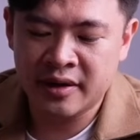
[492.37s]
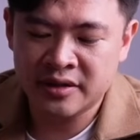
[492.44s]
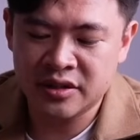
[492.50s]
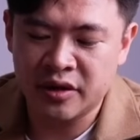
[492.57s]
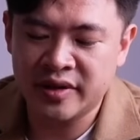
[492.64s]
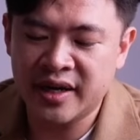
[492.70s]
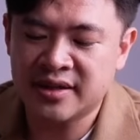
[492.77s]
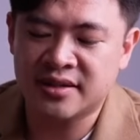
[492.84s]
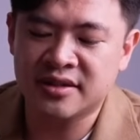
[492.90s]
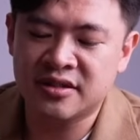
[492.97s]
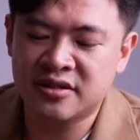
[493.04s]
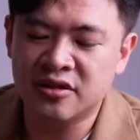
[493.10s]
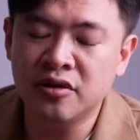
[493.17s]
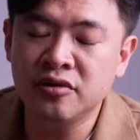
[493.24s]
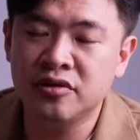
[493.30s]
So yes, it
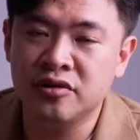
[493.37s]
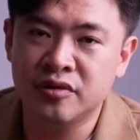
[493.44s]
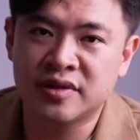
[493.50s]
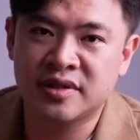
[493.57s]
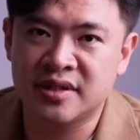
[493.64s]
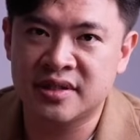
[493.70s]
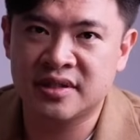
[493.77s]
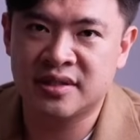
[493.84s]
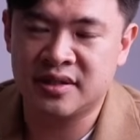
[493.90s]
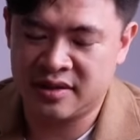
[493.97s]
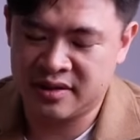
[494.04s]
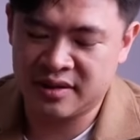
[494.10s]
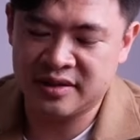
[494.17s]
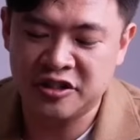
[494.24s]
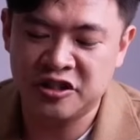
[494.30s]
still uses
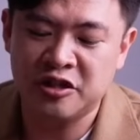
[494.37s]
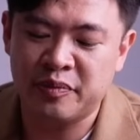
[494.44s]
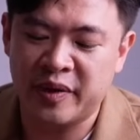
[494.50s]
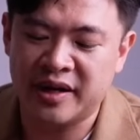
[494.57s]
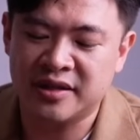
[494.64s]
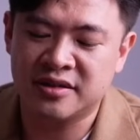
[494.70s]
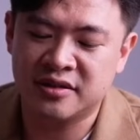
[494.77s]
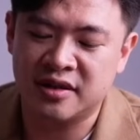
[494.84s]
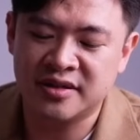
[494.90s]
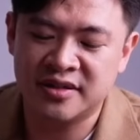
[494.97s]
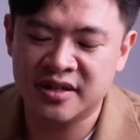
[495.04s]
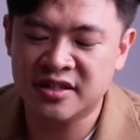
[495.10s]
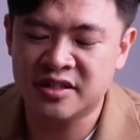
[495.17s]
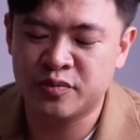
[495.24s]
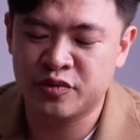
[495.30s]
the G-based
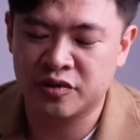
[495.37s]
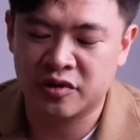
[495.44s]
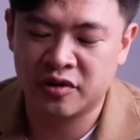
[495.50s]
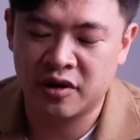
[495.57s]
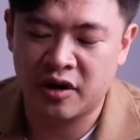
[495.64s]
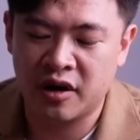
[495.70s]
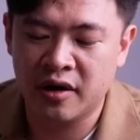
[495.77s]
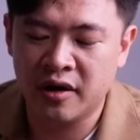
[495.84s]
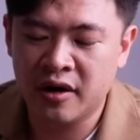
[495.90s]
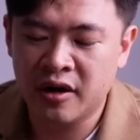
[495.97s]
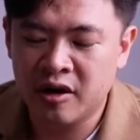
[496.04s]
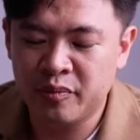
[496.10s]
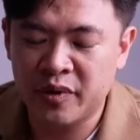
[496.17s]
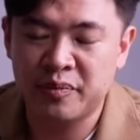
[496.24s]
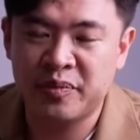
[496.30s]
consensus protocol,
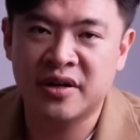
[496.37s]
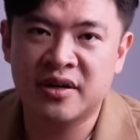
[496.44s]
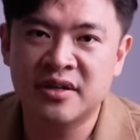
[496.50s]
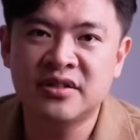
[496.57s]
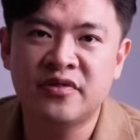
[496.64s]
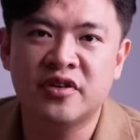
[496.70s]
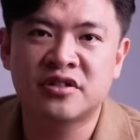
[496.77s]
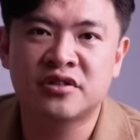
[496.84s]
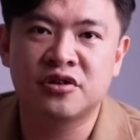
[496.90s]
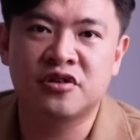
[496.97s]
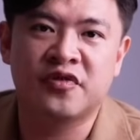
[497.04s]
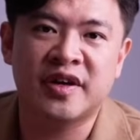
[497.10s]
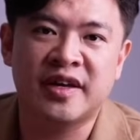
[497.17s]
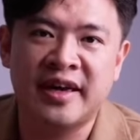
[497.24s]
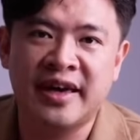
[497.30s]
but because of the
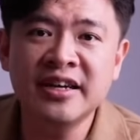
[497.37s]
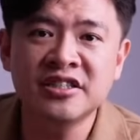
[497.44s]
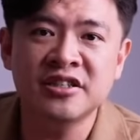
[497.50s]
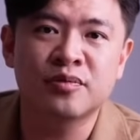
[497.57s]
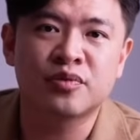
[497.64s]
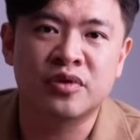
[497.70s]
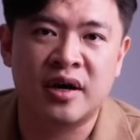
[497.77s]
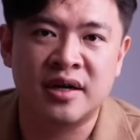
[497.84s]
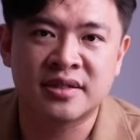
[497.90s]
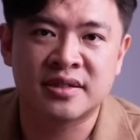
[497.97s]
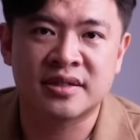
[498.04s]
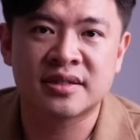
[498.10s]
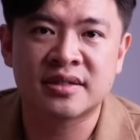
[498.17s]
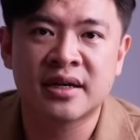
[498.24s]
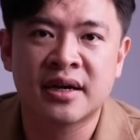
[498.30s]
certification
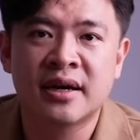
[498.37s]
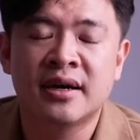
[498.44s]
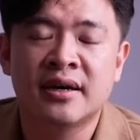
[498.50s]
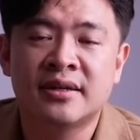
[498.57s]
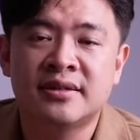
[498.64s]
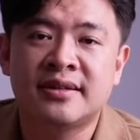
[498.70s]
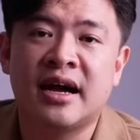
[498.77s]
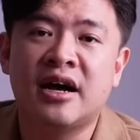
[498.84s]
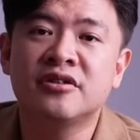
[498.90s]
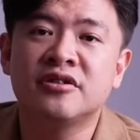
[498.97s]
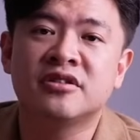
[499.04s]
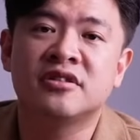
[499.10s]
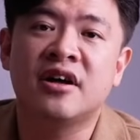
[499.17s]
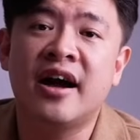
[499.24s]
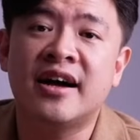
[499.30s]
process, now
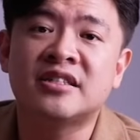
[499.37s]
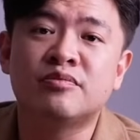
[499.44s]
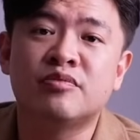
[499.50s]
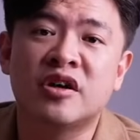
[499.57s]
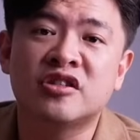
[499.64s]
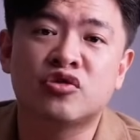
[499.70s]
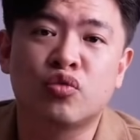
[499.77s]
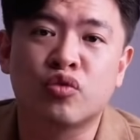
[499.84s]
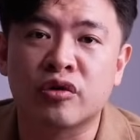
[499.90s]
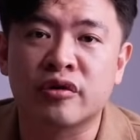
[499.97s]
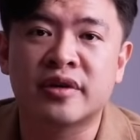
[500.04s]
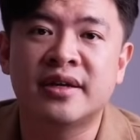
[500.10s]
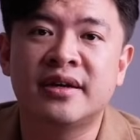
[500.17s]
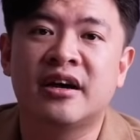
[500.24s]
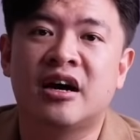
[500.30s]
there's not as much
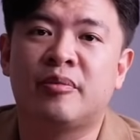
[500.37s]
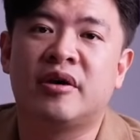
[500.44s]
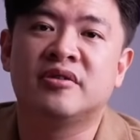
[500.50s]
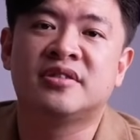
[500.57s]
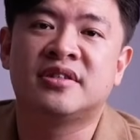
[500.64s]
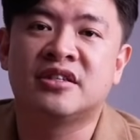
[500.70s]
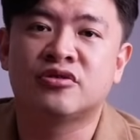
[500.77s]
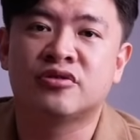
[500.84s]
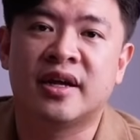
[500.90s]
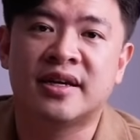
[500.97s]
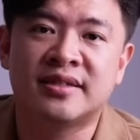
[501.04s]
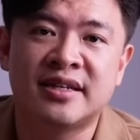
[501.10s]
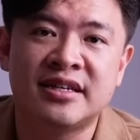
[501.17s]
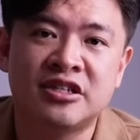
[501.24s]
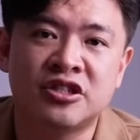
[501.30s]
worry about
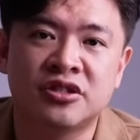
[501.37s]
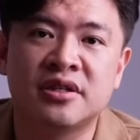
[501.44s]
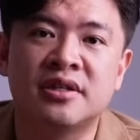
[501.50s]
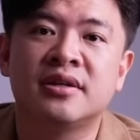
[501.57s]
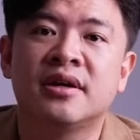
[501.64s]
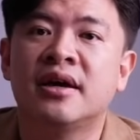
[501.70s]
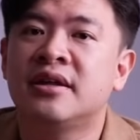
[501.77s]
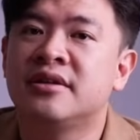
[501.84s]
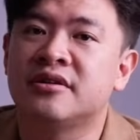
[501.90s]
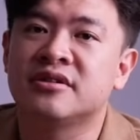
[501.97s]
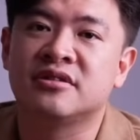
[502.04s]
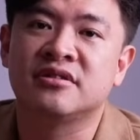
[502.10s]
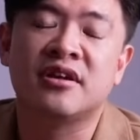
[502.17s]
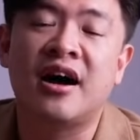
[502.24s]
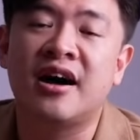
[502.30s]
centralization.
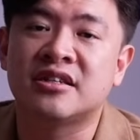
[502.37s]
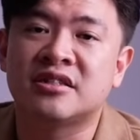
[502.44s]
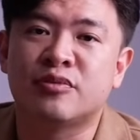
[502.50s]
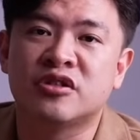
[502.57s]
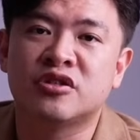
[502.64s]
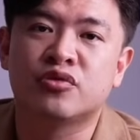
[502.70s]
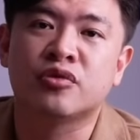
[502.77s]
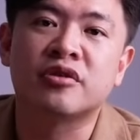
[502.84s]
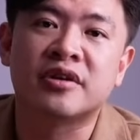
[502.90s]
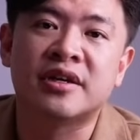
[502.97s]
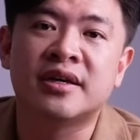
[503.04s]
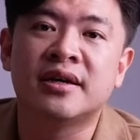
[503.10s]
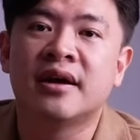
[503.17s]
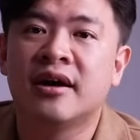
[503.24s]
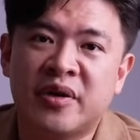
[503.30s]
There's not as much
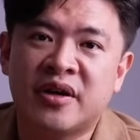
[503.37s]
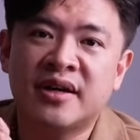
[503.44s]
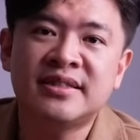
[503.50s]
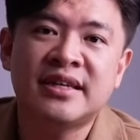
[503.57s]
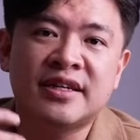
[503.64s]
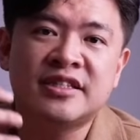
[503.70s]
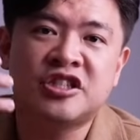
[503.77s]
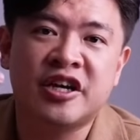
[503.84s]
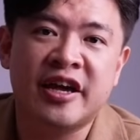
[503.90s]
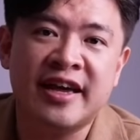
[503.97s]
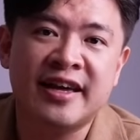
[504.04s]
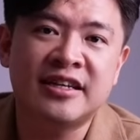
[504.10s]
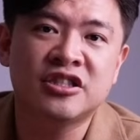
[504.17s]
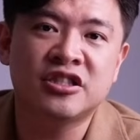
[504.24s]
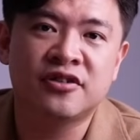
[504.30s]
worry because they
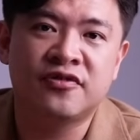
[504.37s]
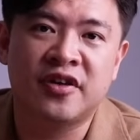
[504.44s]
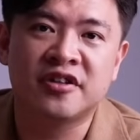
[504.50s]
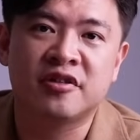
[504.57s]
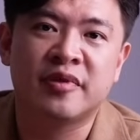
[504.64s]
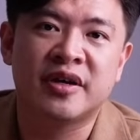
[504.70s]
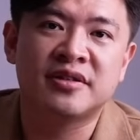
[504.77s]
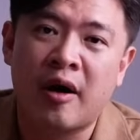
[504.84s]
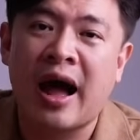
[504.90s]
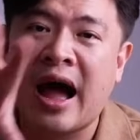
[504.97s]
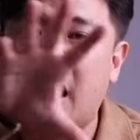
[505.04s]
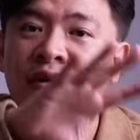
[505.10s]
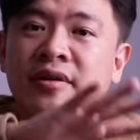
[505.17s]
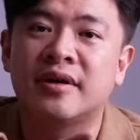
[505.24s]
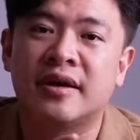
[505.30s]
changed fundamentally
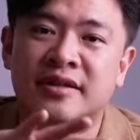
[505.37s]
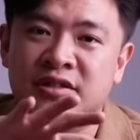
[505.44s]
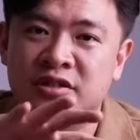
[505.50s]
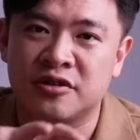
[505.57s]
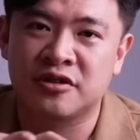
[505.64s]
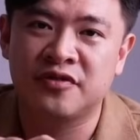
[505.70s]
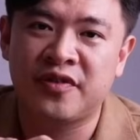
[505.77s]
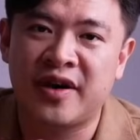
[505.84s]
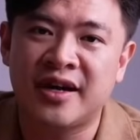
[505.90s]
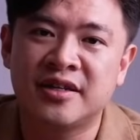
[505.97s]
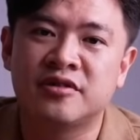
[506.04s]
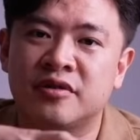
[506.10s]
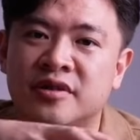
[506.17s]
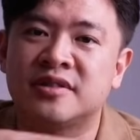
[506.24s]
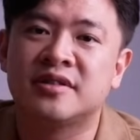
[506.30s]
how it's certified.
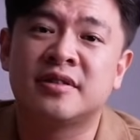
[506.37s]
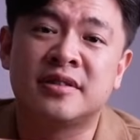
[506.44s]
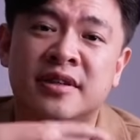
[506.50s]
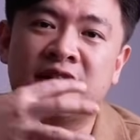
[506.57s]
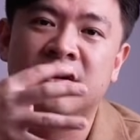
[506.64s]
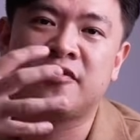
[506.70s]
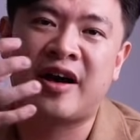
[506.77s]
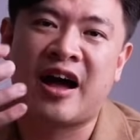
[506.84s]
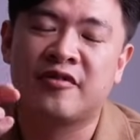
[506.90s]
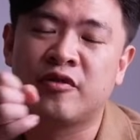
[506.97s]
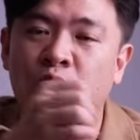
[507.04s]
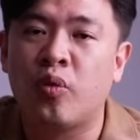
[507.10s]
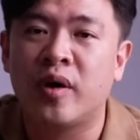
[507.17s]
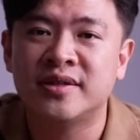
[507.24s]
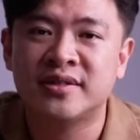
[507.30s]
So instead of
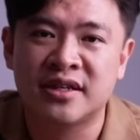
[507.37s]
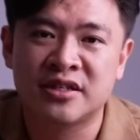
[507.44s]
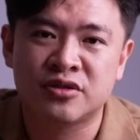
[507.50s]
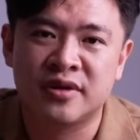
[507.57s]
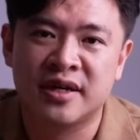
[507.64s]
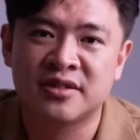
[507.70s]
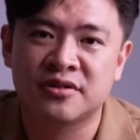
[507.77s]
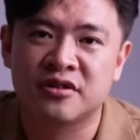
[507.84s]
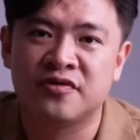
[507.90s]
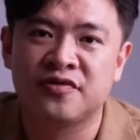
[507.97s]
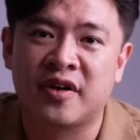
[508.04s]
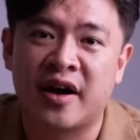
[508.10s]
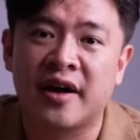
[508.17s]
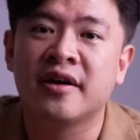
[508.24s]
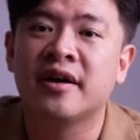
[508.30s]
having one centralized
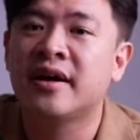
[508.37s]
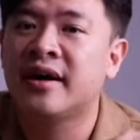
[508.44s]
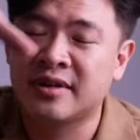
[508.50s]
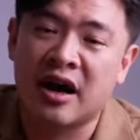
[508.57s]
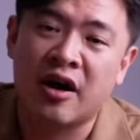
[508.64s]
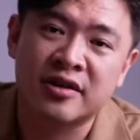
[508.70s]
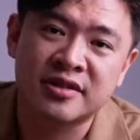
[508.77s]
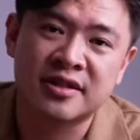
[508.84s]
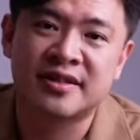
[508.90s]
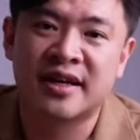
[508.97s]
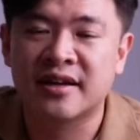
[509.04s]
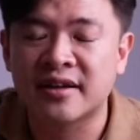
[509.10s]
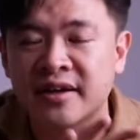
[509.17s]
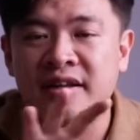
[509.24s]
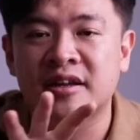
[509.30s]
certifier, now it's a
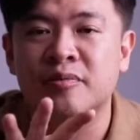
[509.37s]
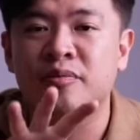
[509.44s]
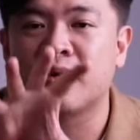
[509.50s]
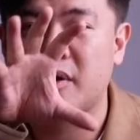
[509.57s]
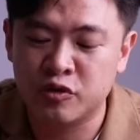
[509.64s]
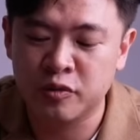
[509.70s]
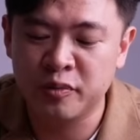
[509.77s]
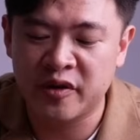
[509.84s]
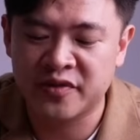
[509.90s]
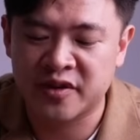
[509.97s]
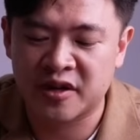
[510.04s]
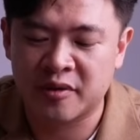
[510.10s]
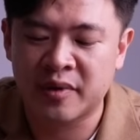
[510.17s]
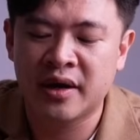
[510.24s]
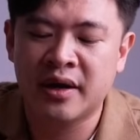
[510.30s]
delegated group of
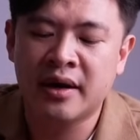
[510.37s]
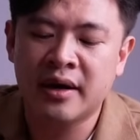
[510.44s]
them.